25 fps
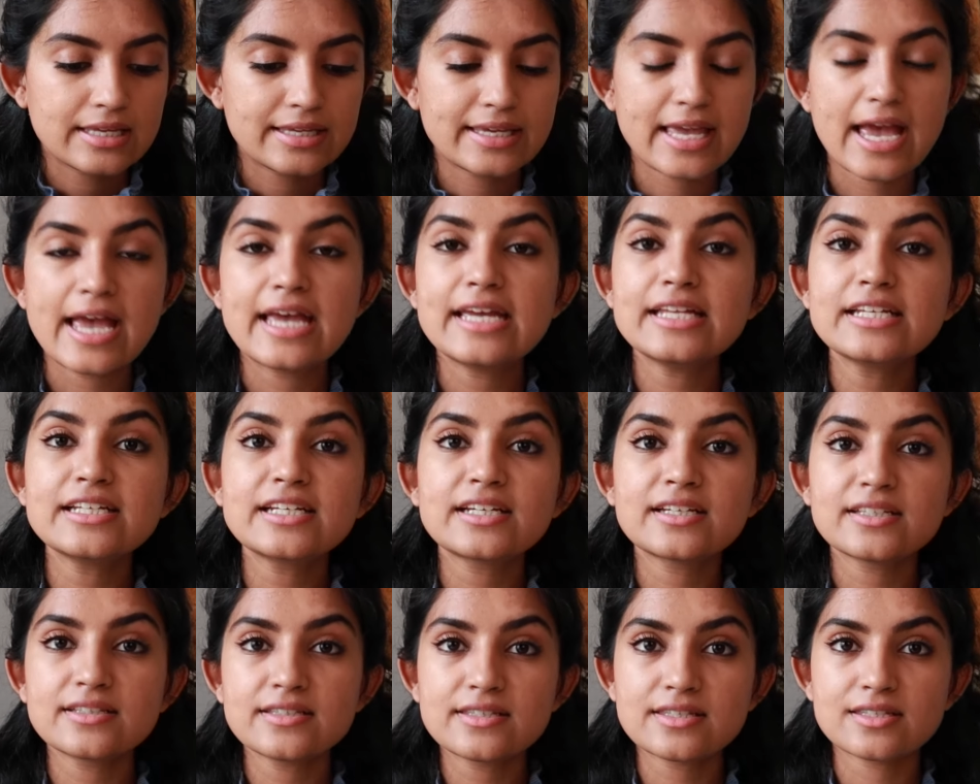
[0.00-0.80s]
Gain
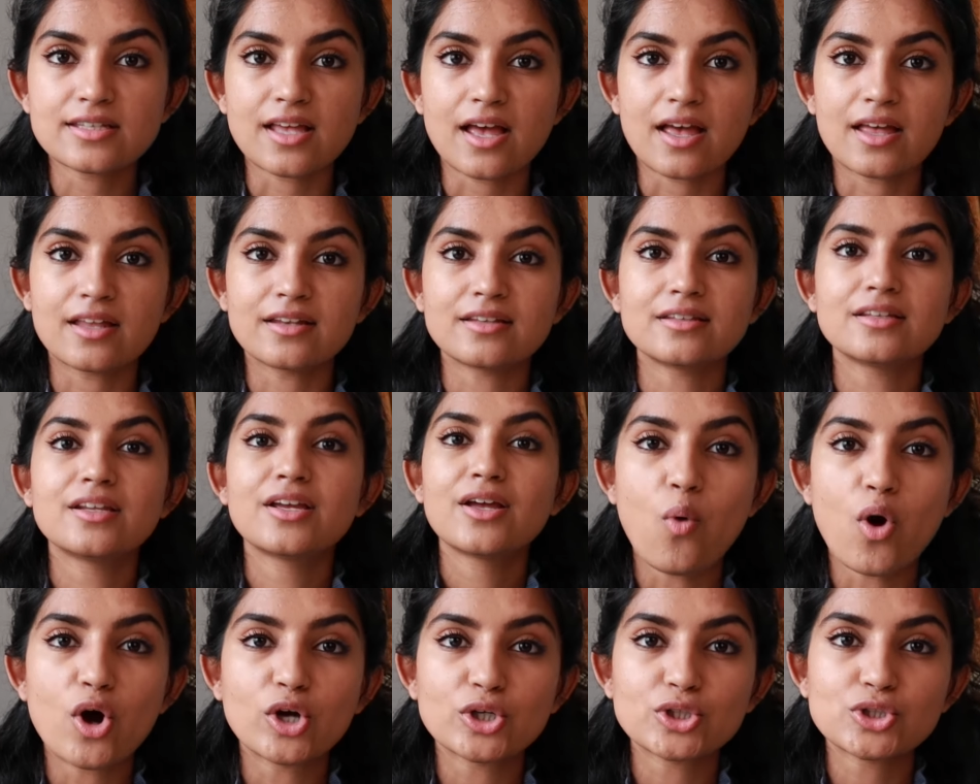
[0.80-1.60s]
consent,
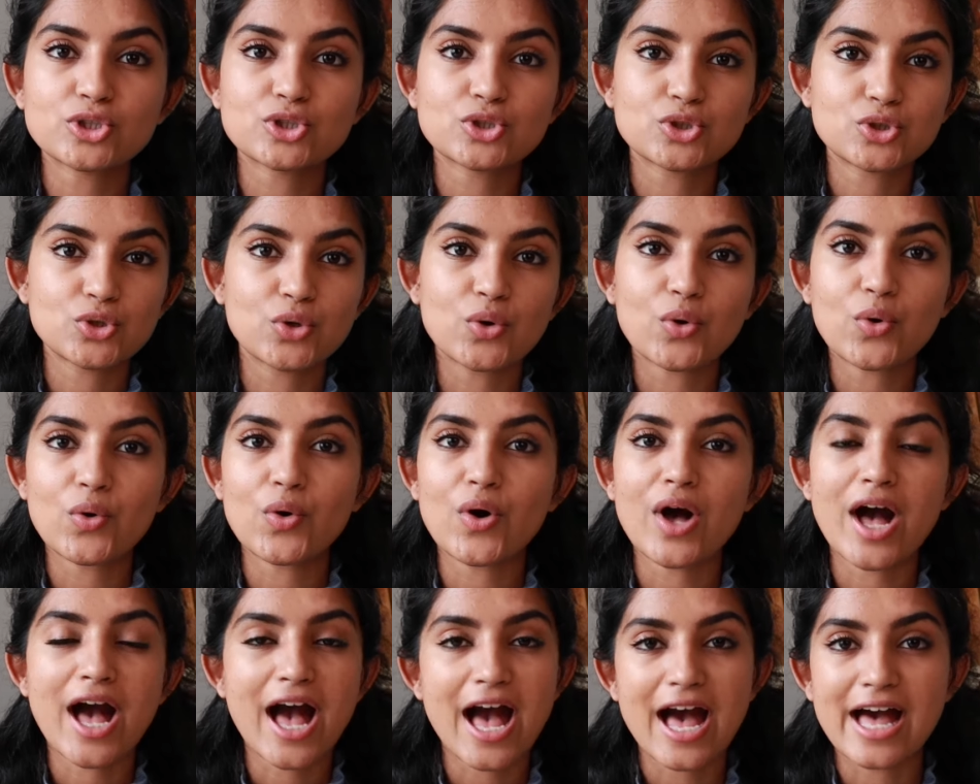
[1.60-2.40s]
wash
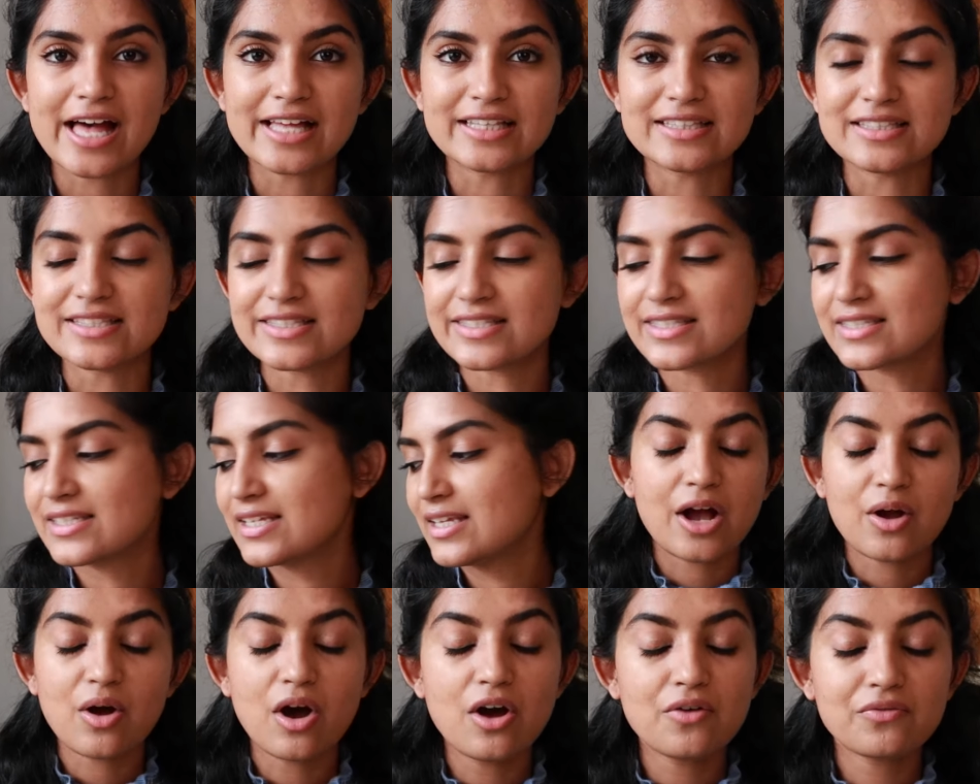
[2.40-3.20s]
your hands.
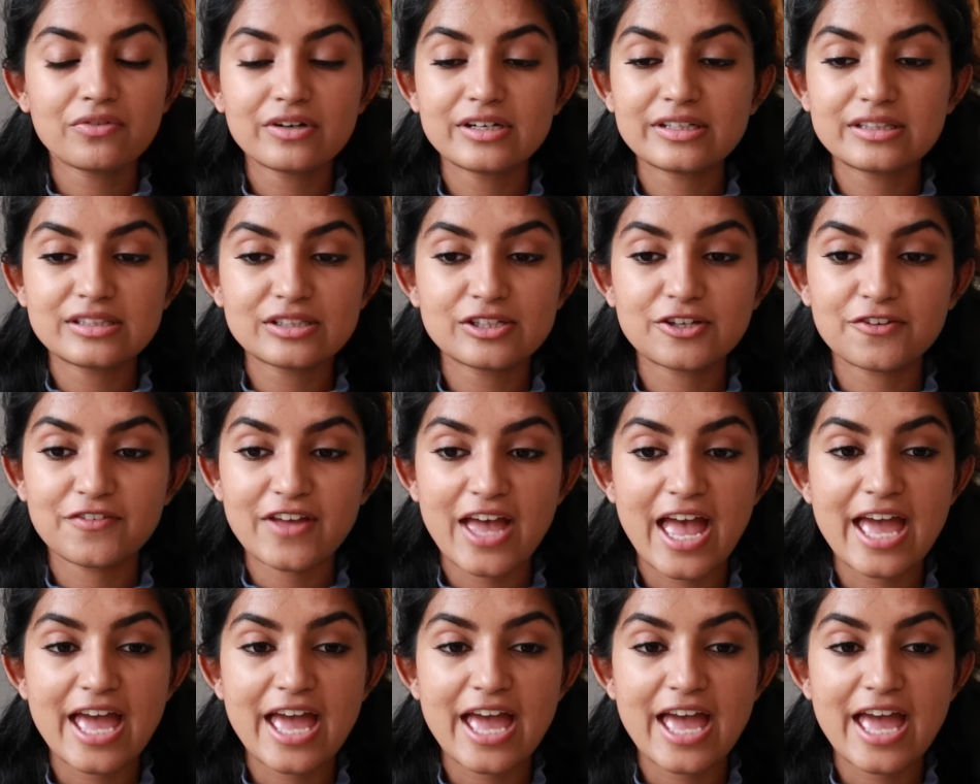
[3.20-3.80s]
I can't really think of